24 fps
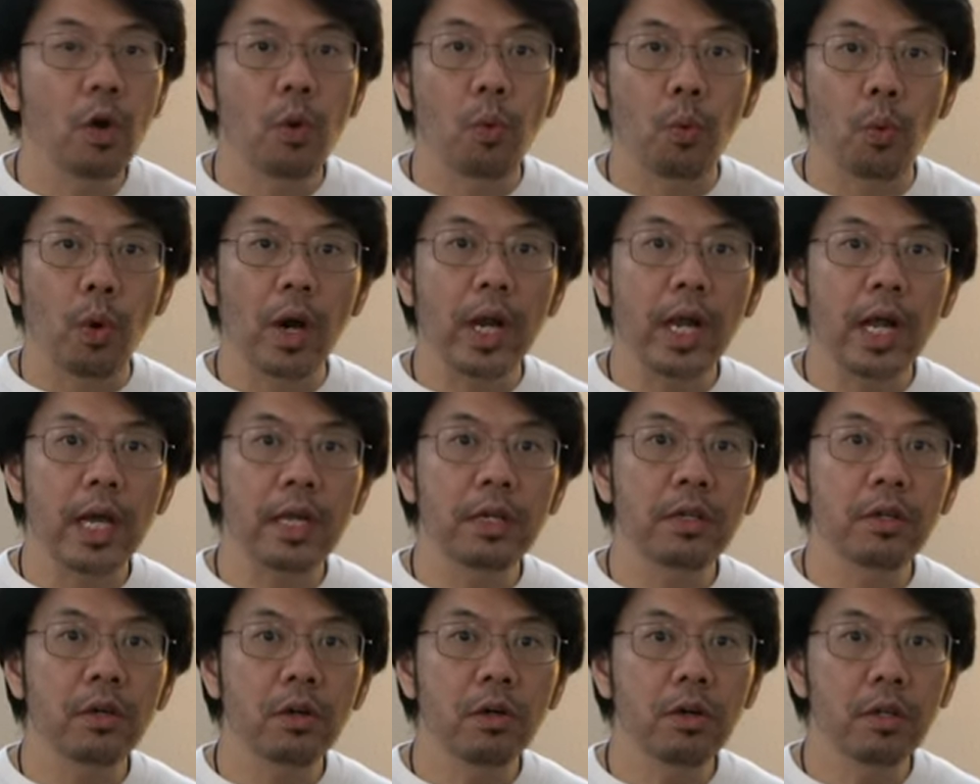what I
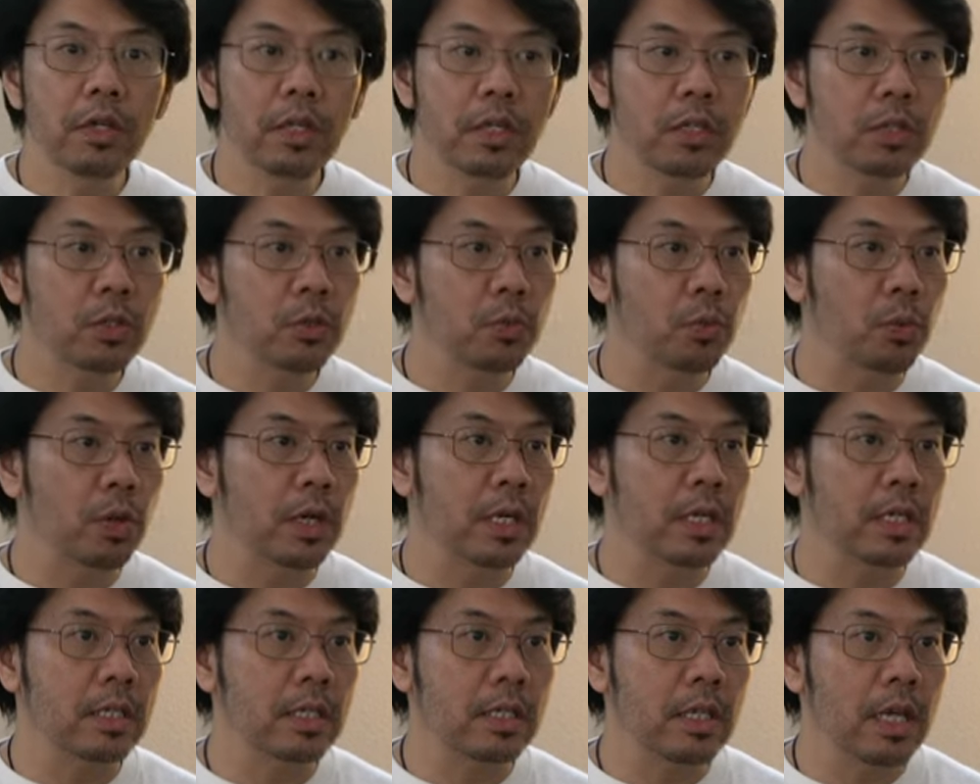noticed
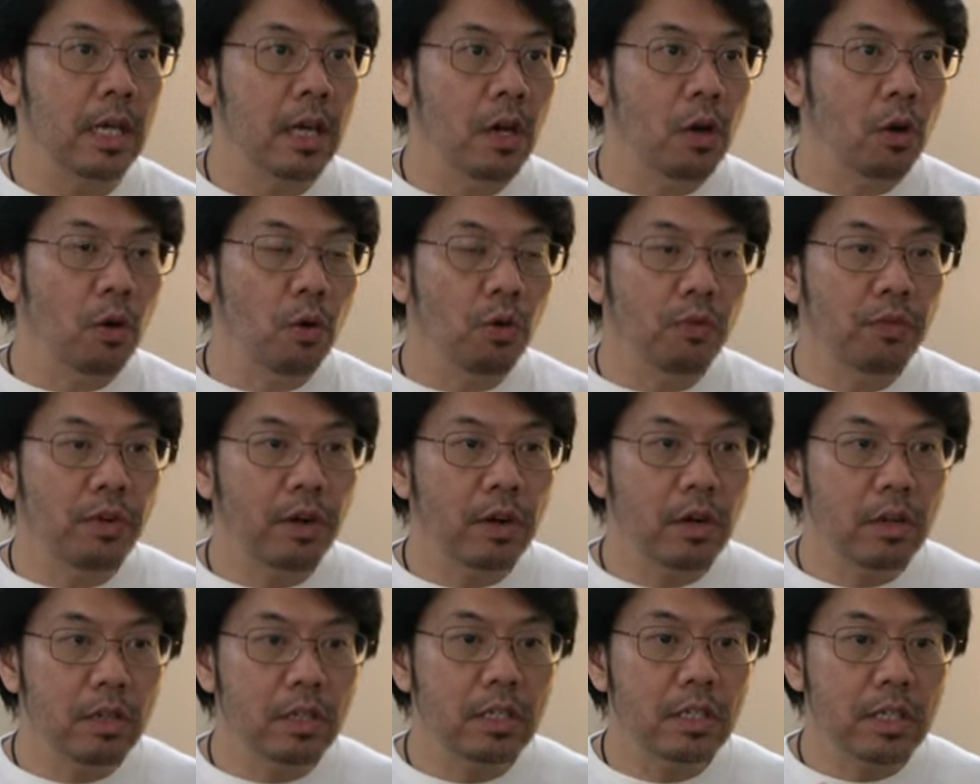was
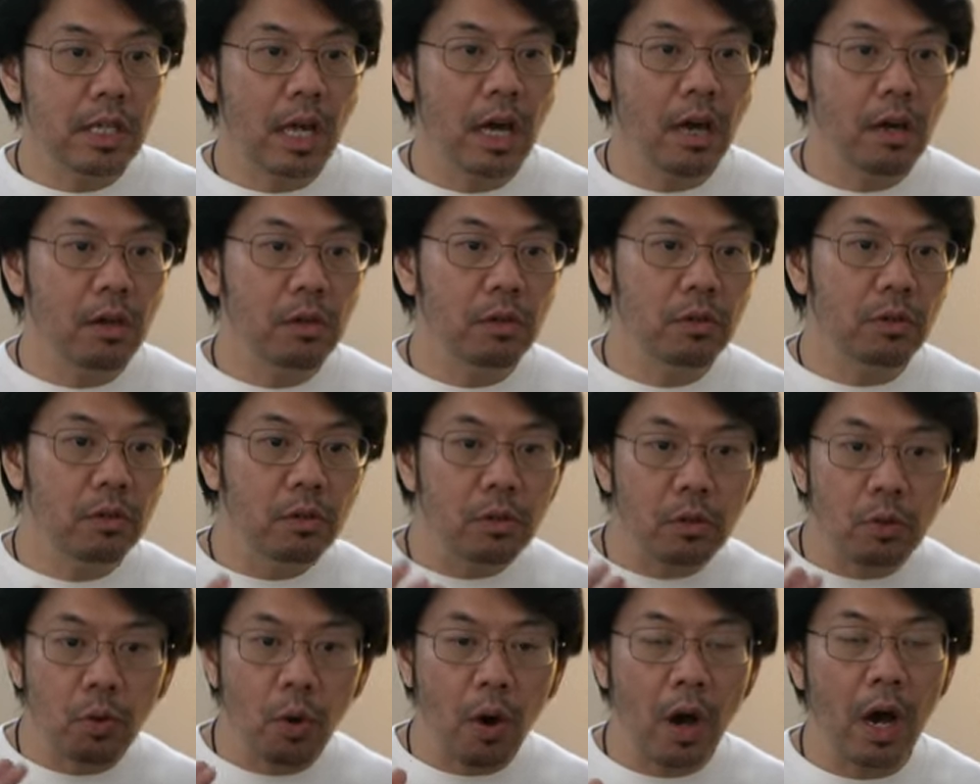overall sound
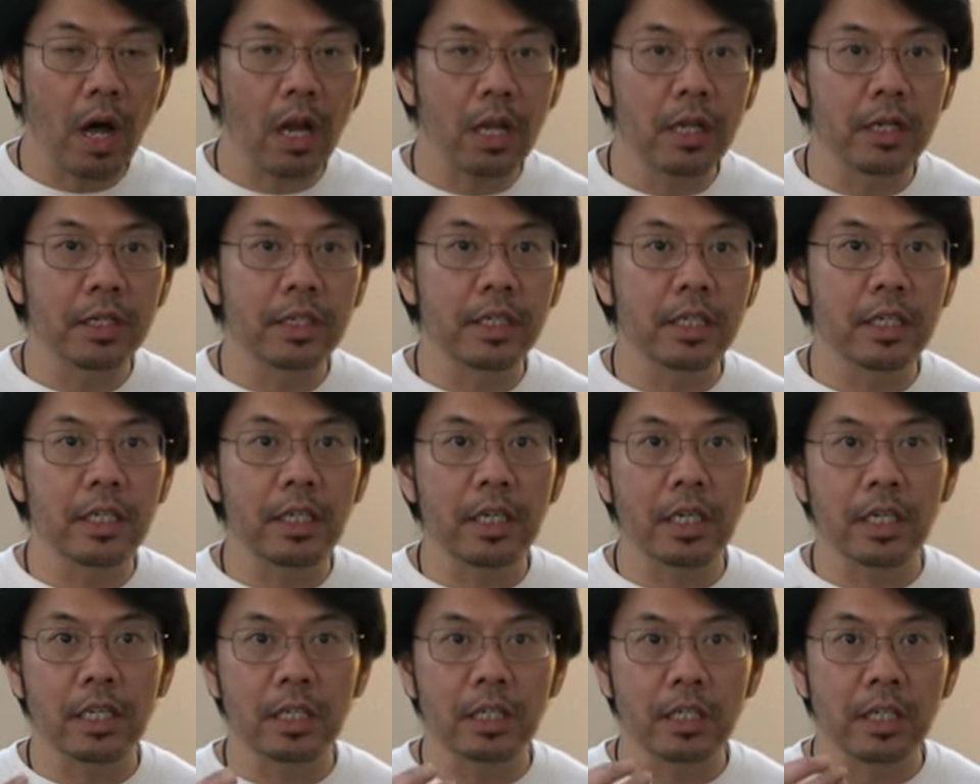quality
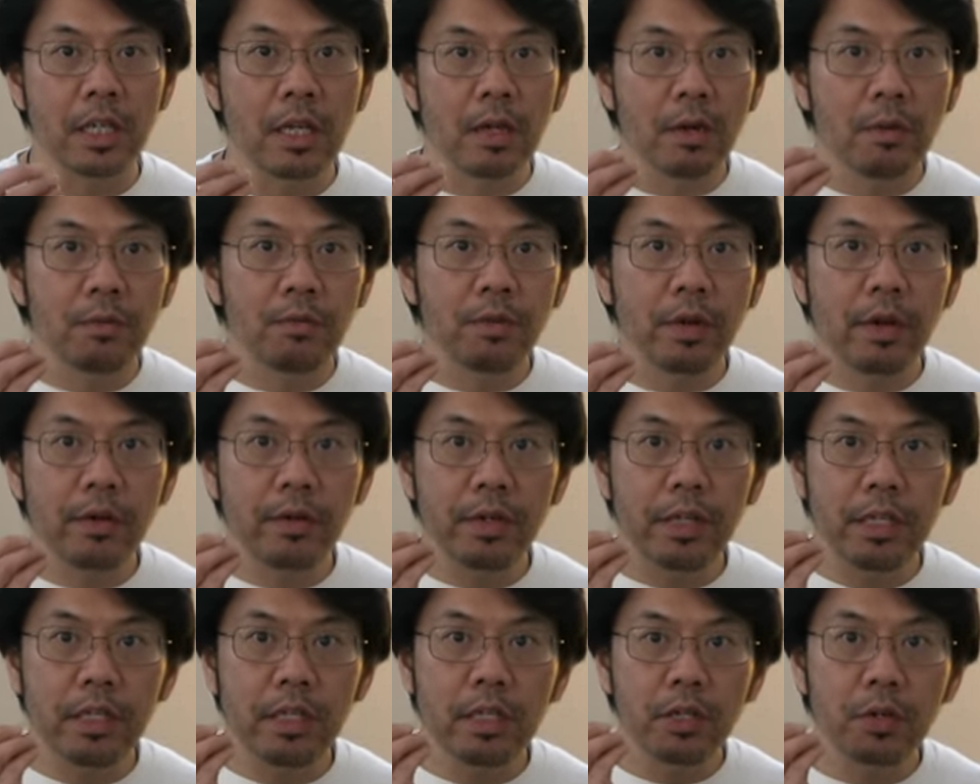is
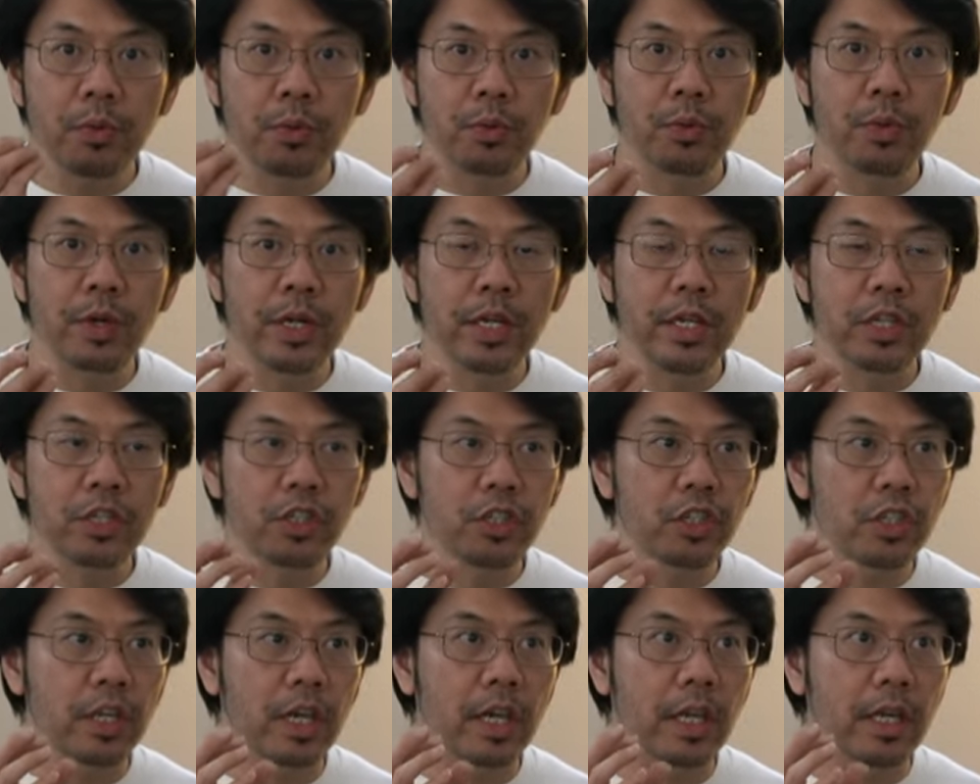very
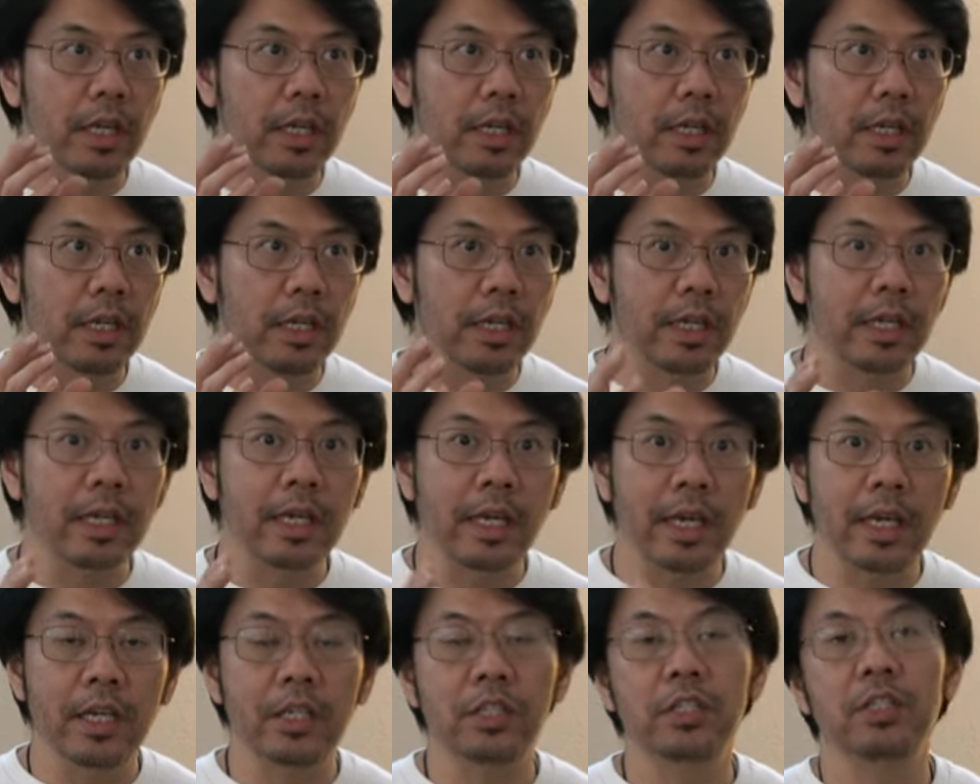rich and
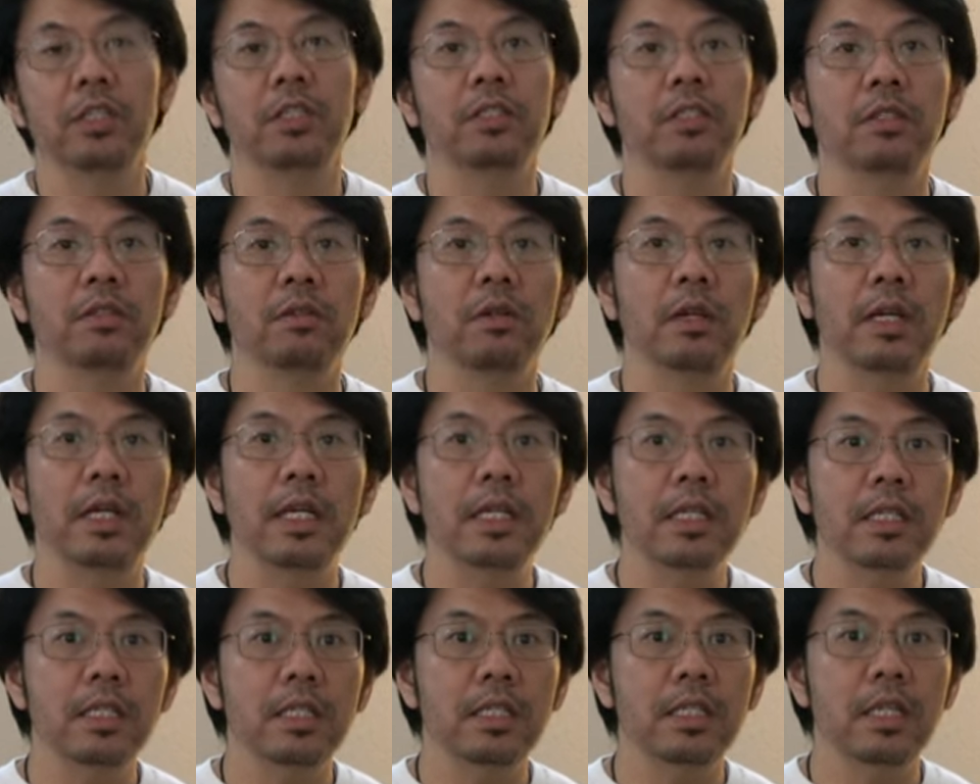engaging to
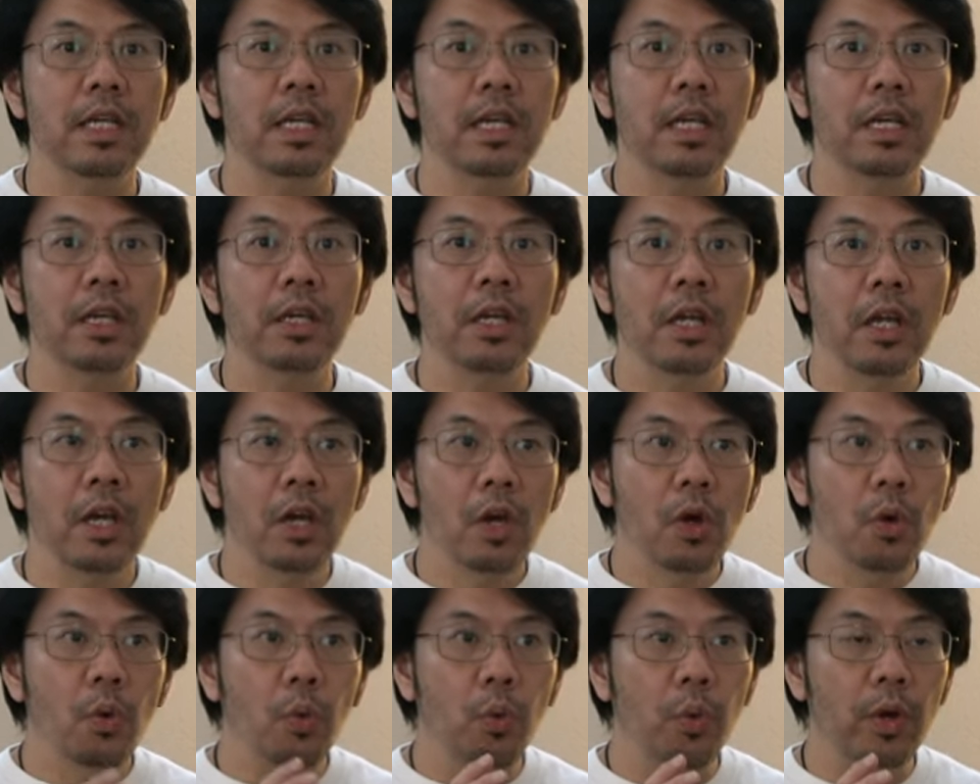listen
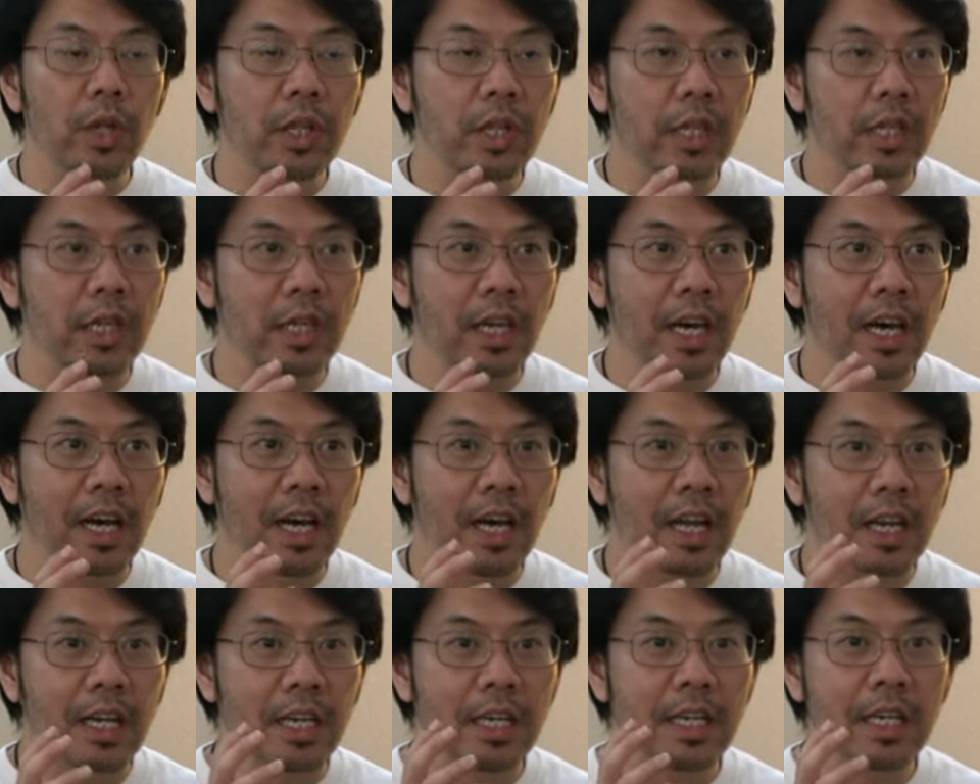with the uh,
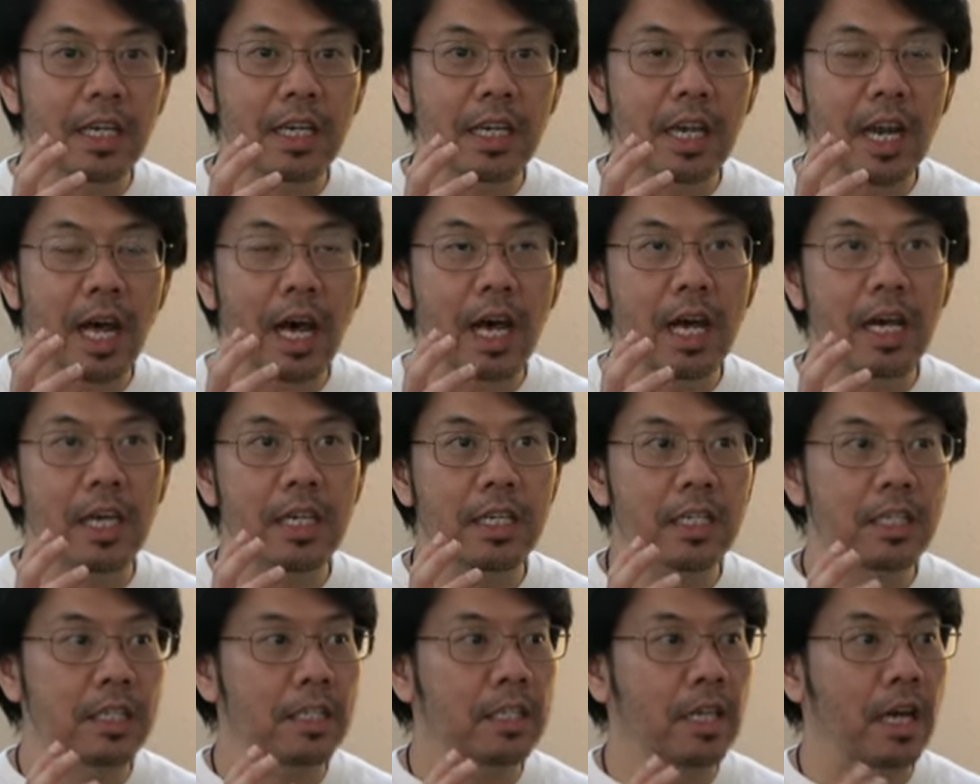
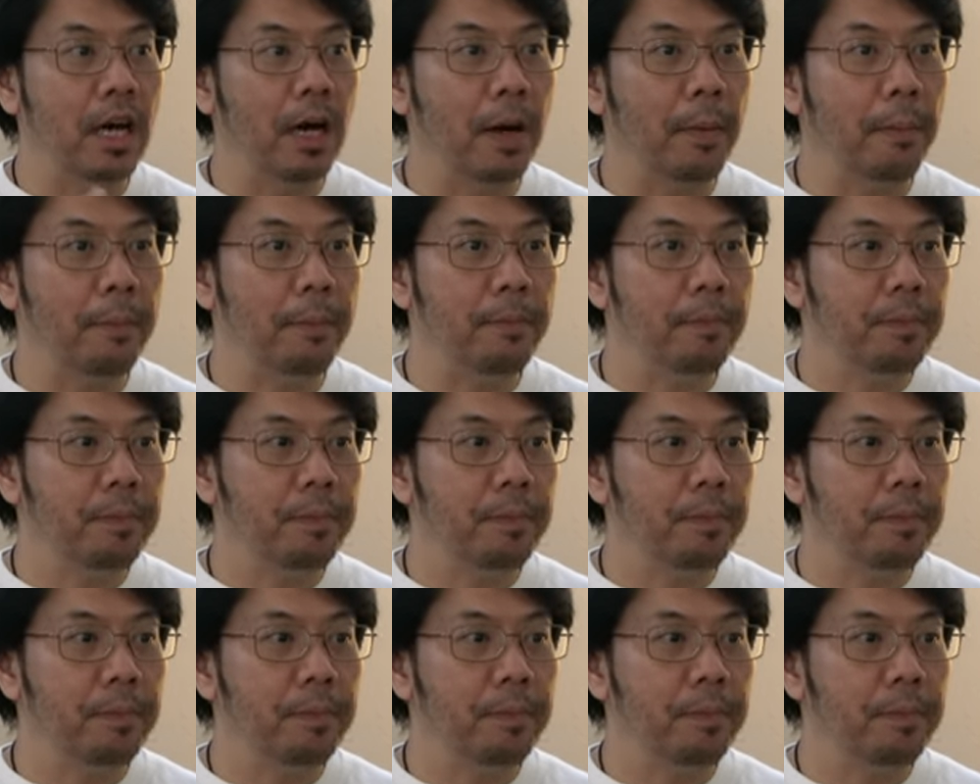nice, uh,